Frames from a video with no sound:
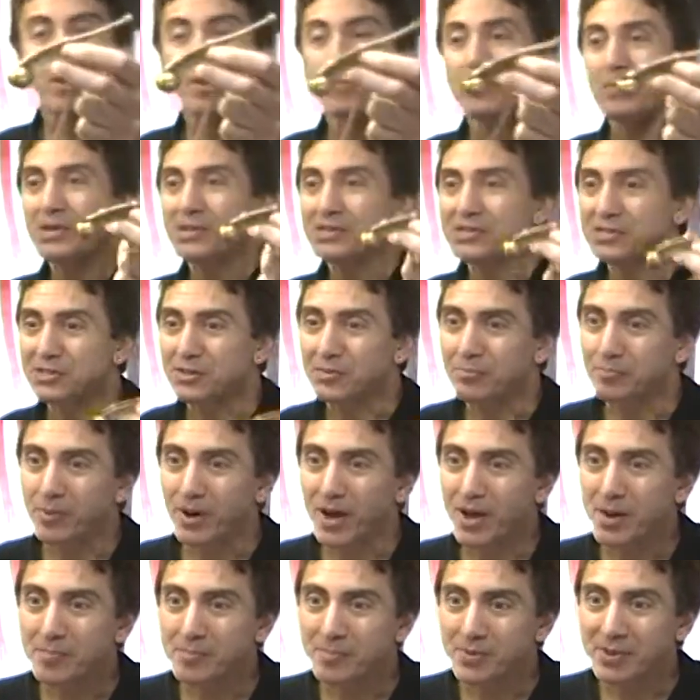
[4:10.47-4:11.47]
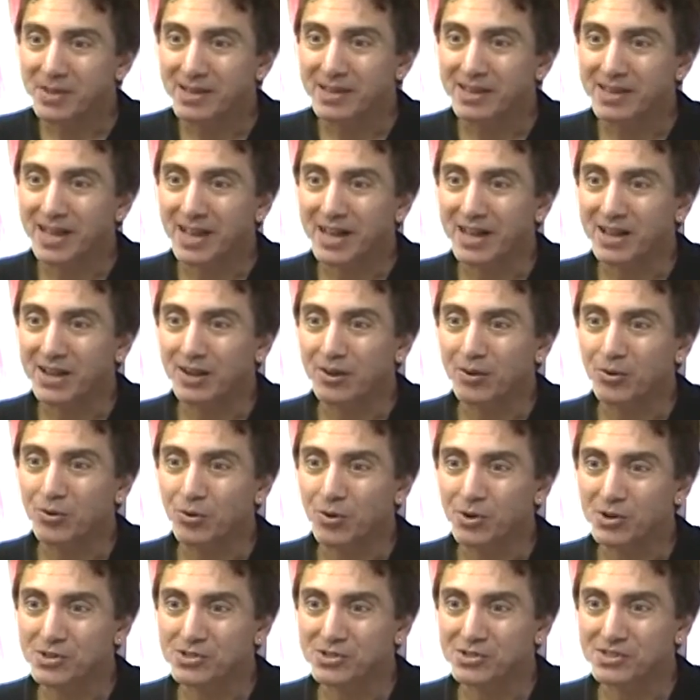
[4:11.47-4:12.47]
Maybe it's the piping that
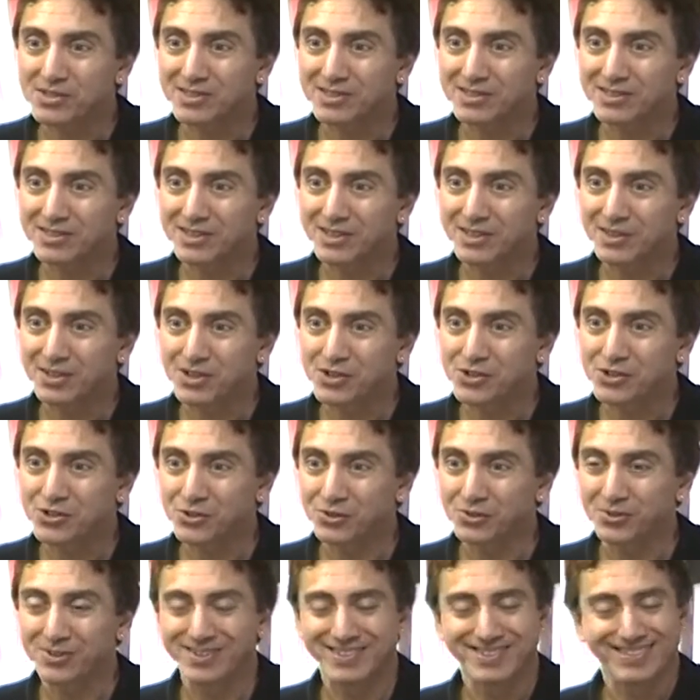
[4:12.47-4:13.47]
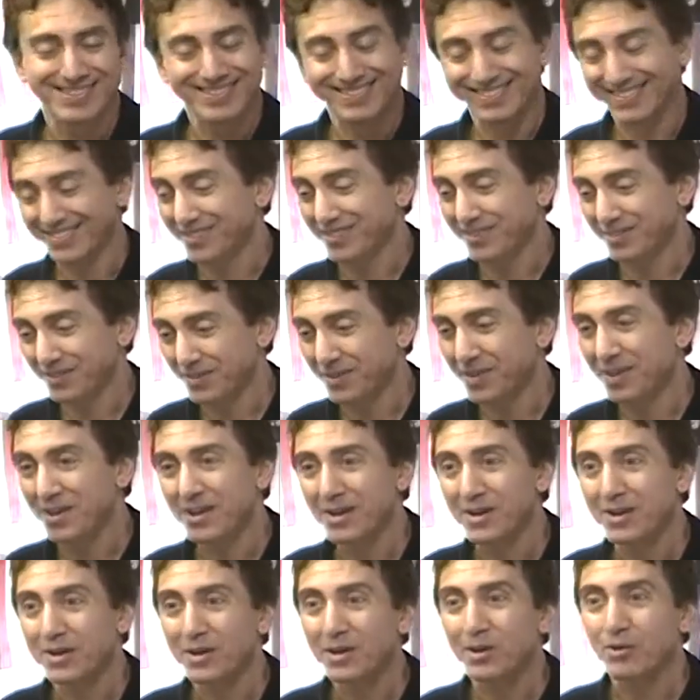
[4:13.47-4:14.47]
caused the initial
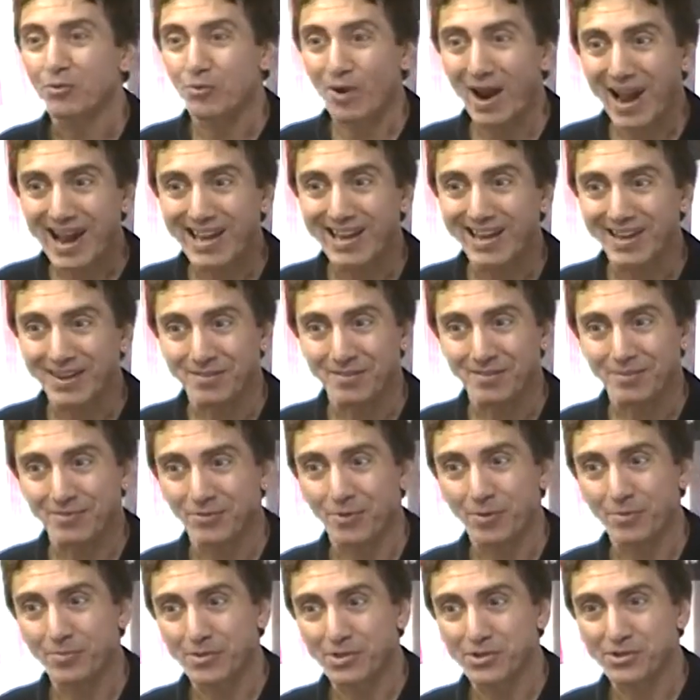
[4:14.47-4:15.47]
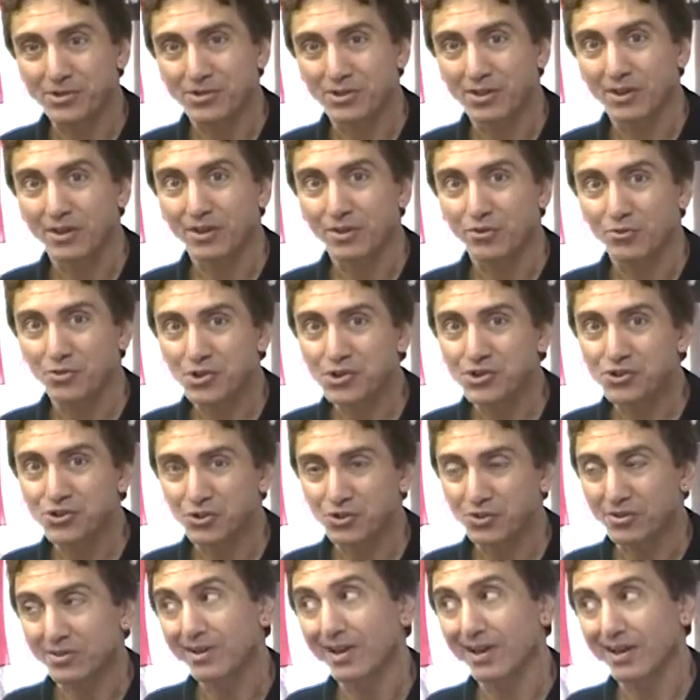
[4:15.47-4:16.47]
racket from this
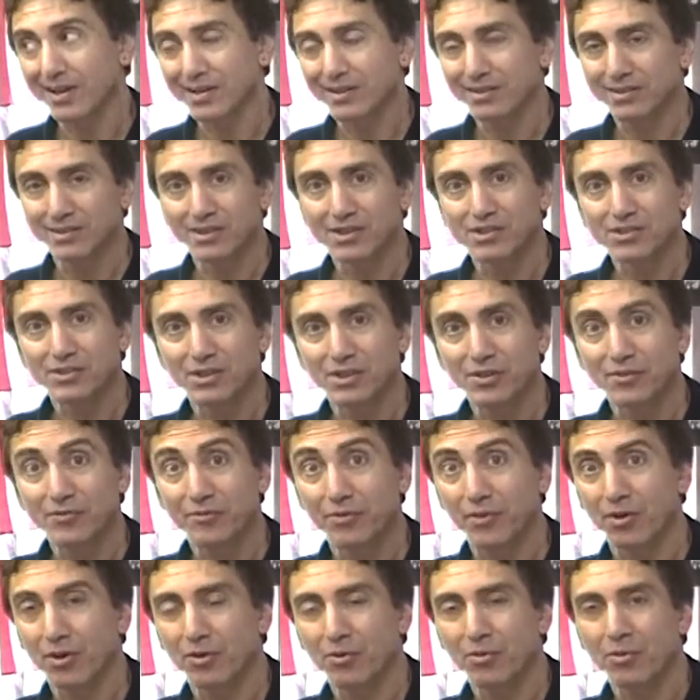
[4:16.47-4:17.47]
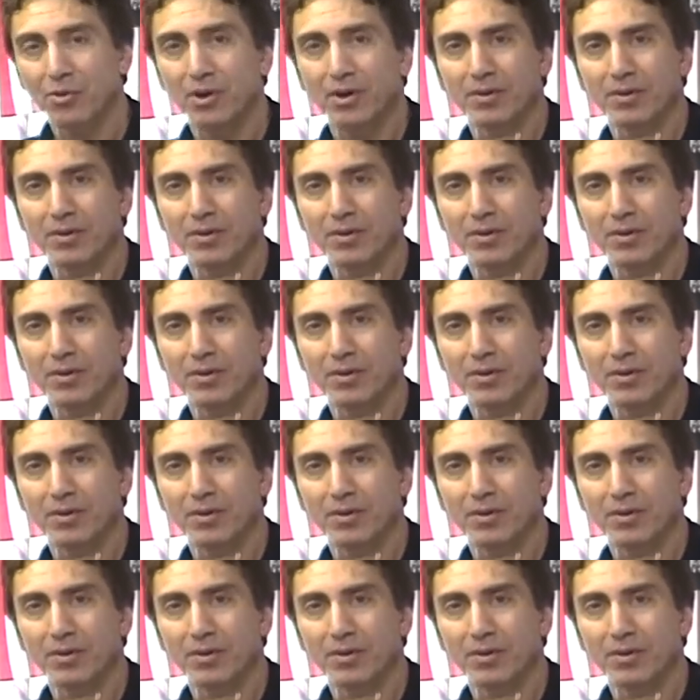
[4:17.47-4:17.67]
creature that doesn't live far